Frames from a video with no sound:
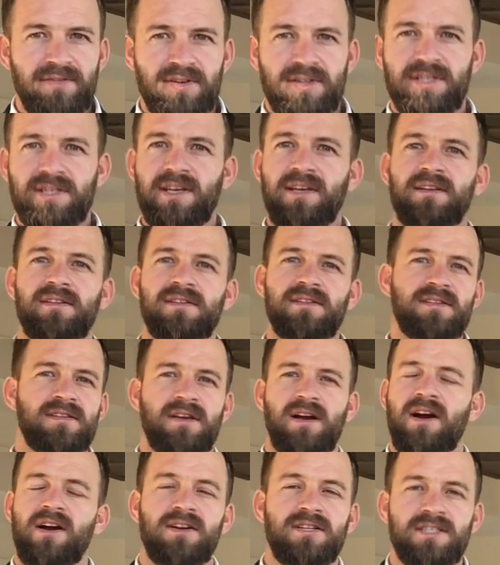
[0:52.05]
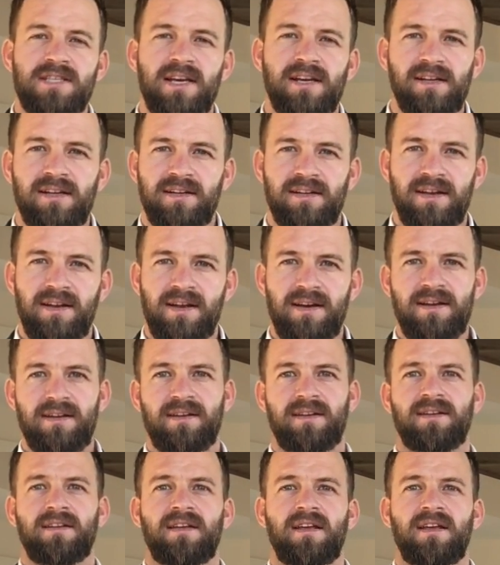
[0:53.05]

skills are second to none.